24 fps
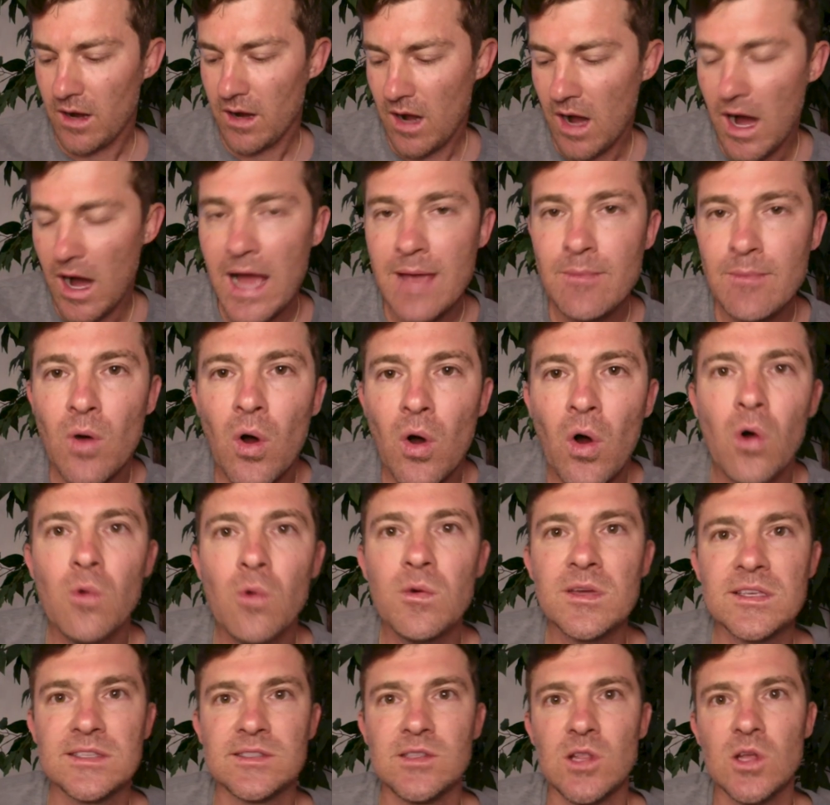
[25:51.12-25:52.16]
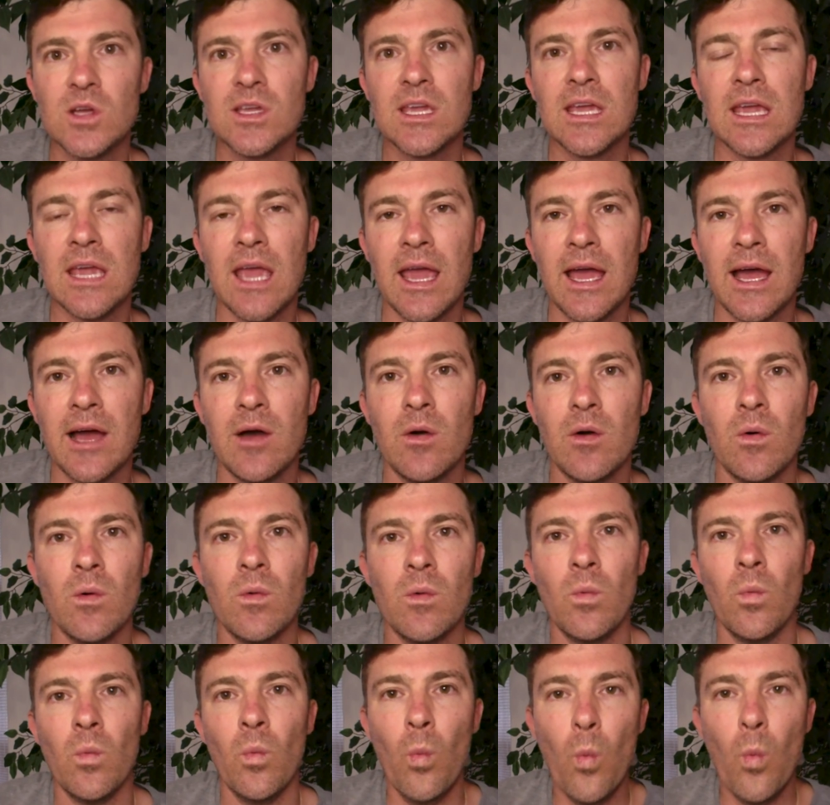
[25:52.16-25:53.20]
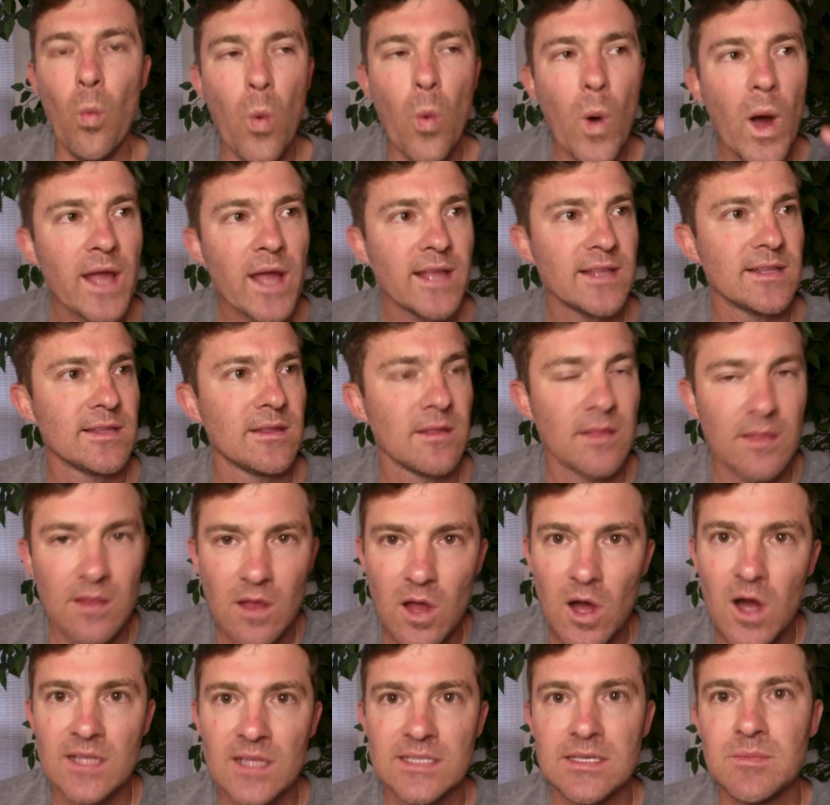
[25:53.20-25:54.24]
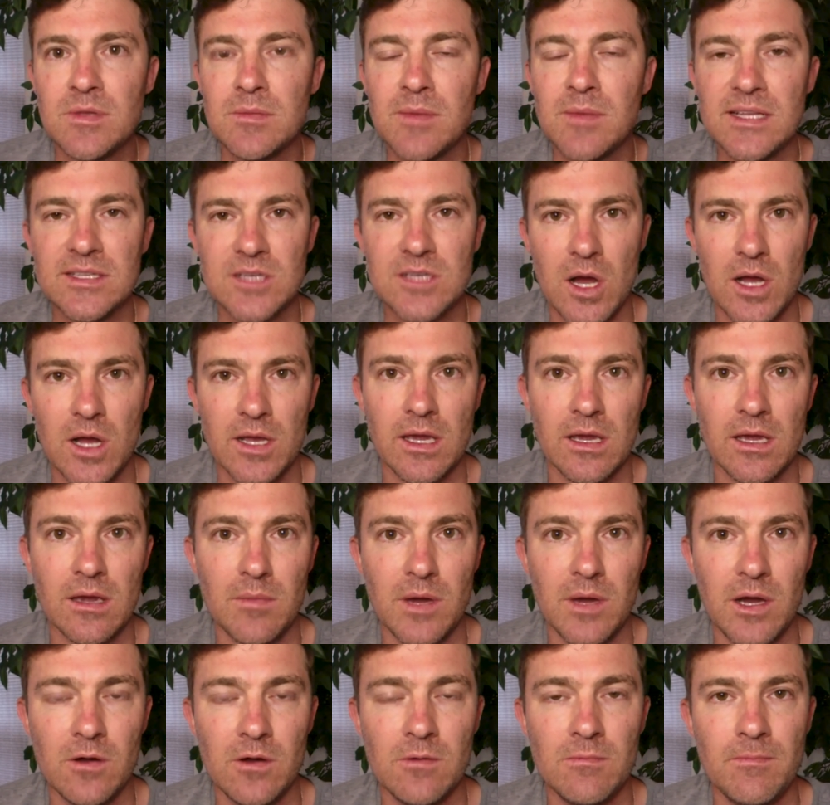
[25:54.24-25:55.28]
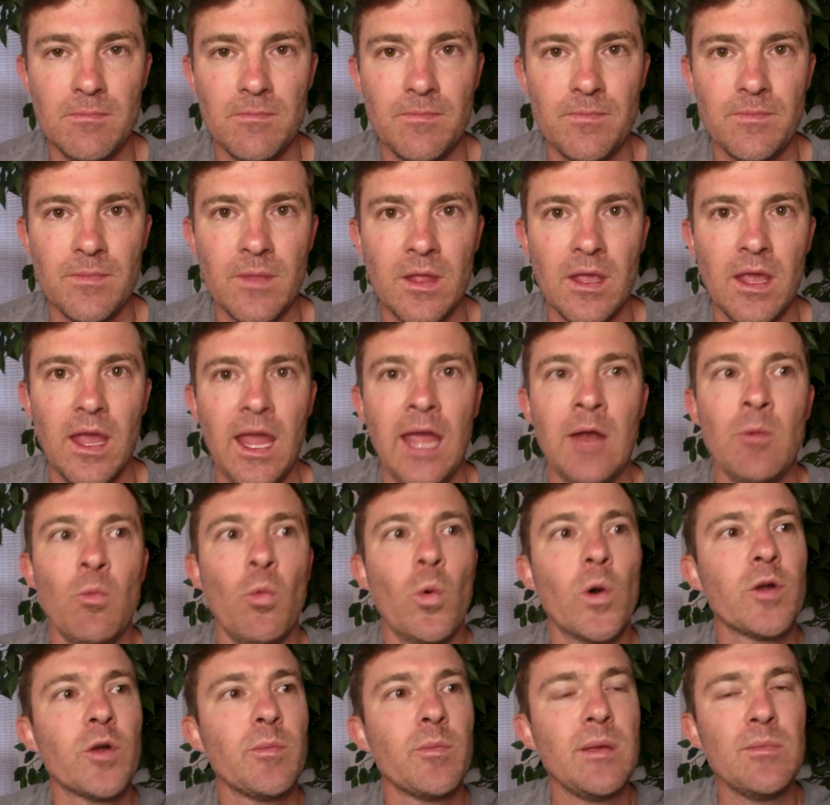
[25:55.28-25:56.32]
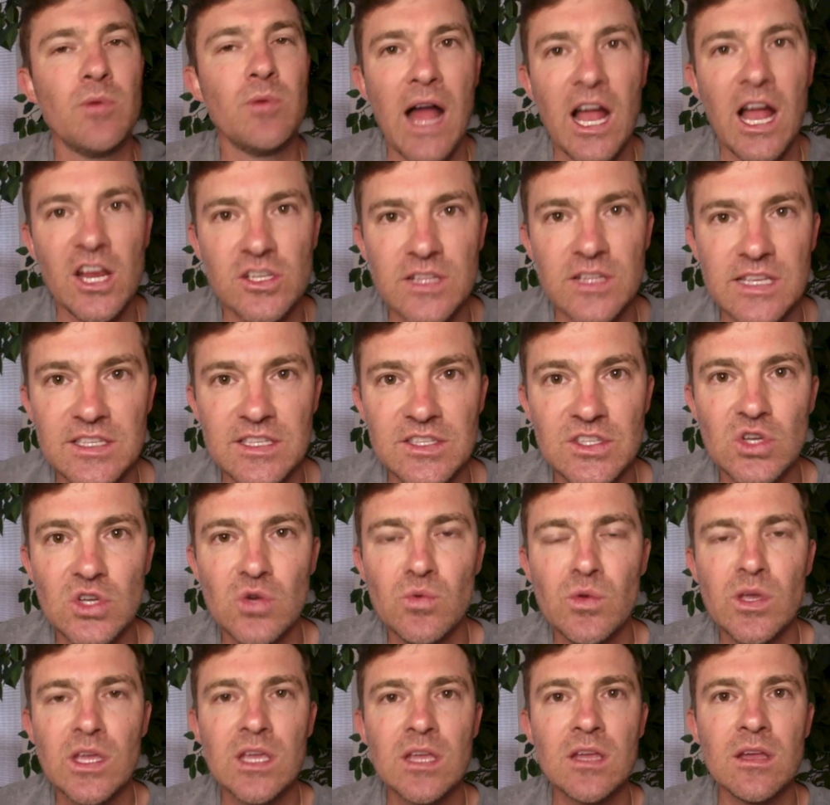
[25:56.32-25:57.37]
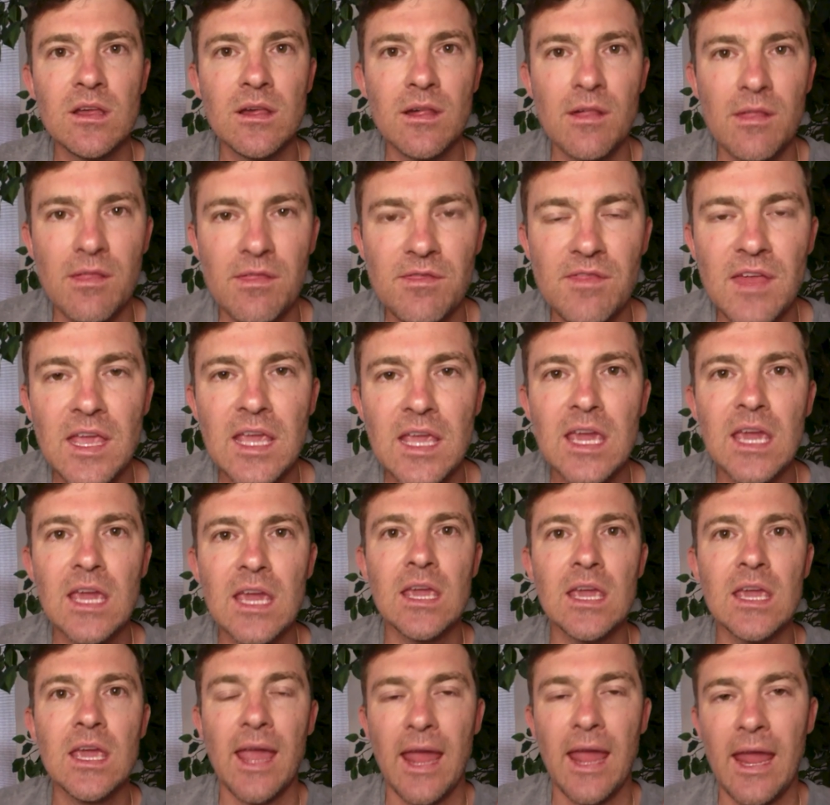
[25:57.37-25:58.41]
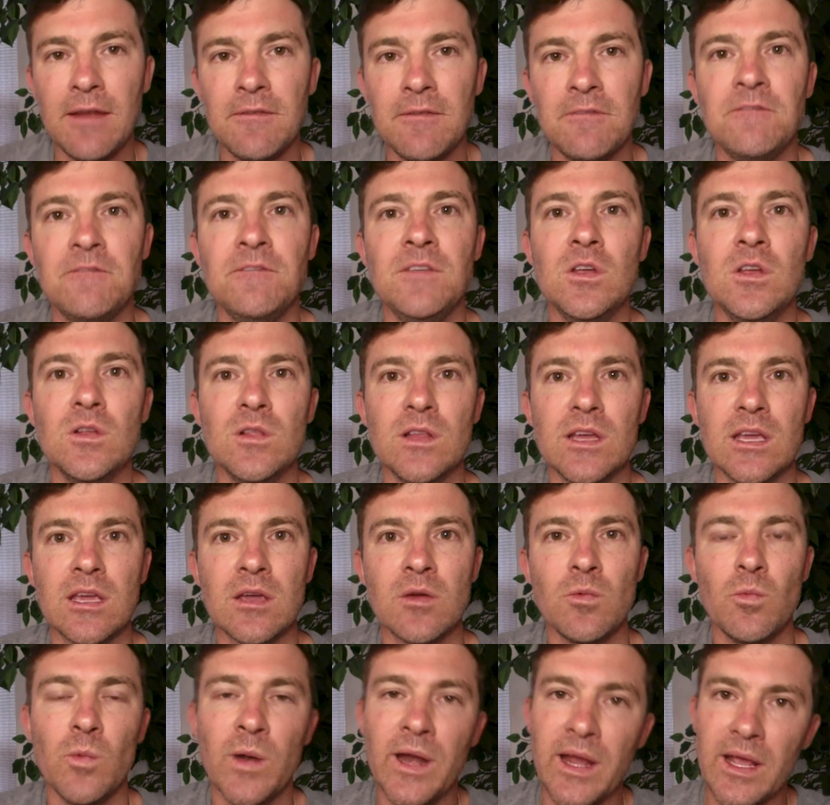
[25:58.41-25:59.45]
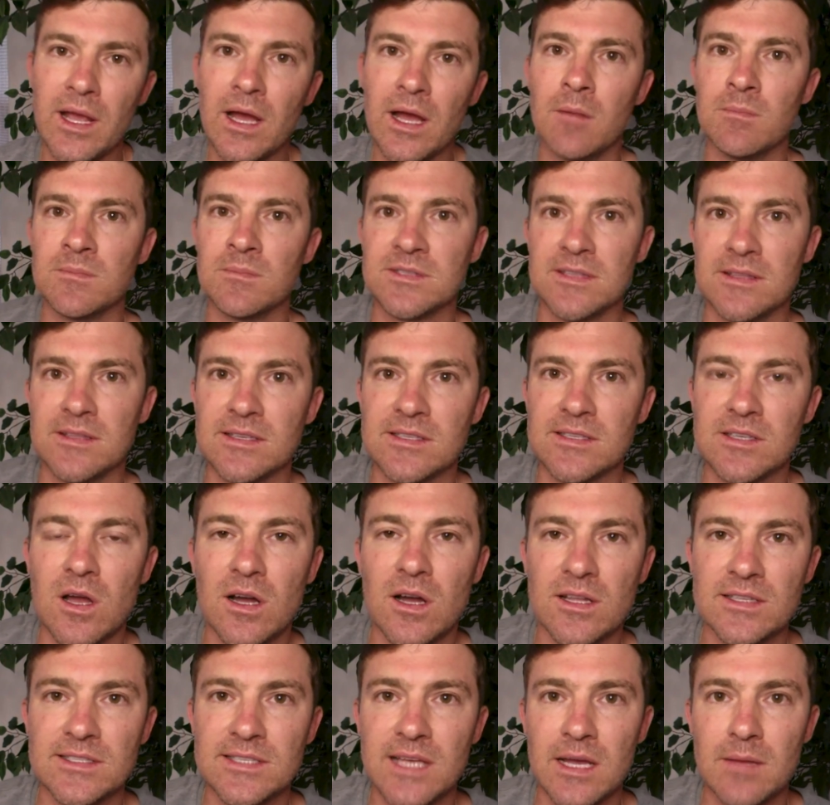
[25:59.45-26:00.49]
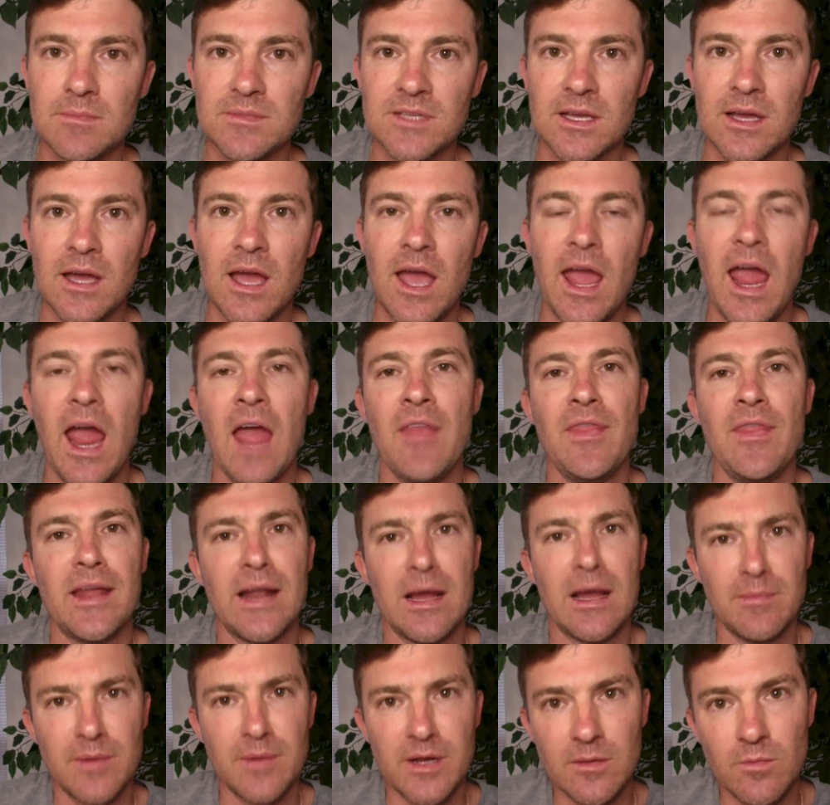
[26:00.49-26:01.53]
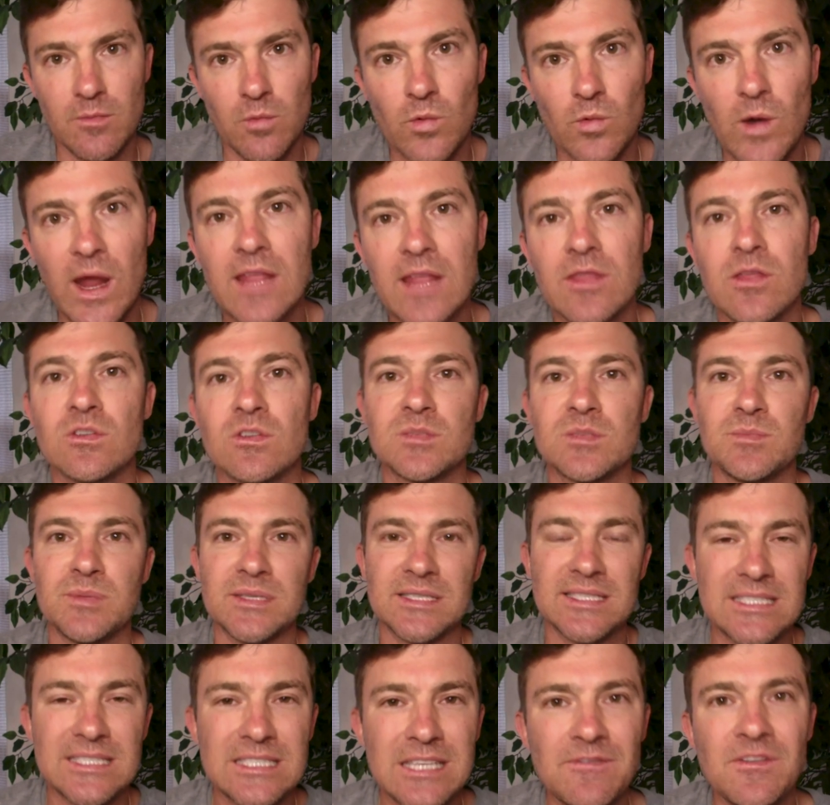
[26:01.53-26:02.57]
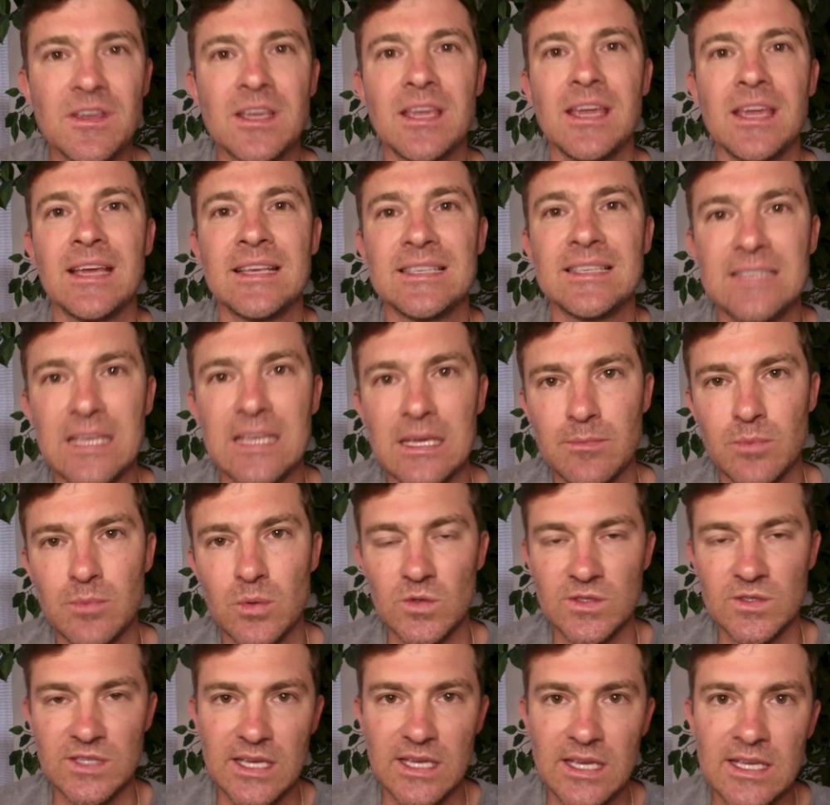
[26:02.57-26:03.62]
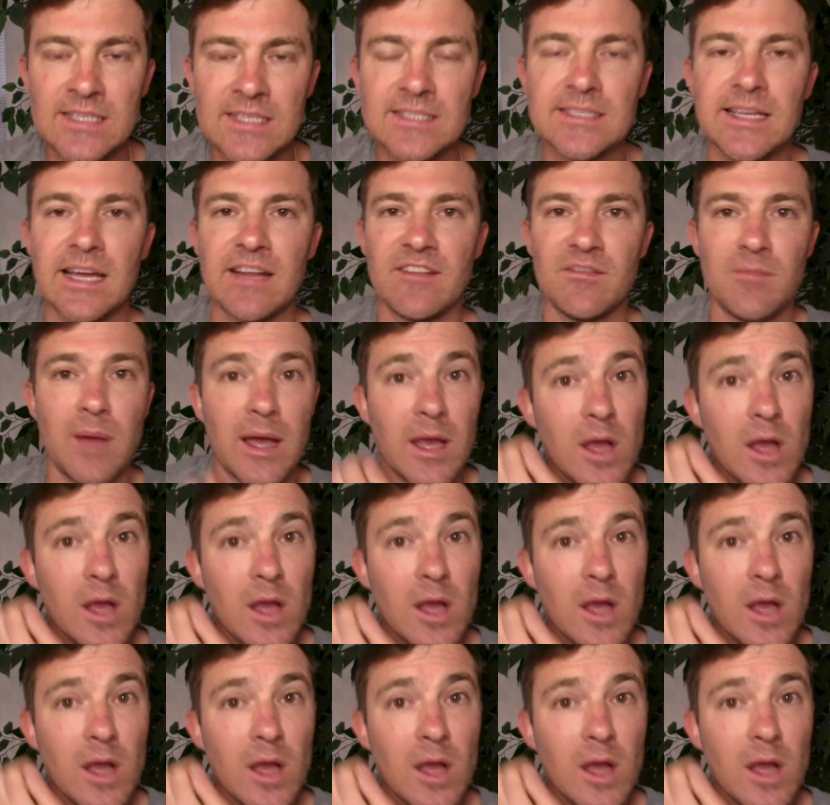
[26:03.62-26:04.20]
I'm always looking at what concept am I talking about? And what are people actually doing, thinking, and feeling when it comes to this concept? And then I'm gonna write those specific examples inside of my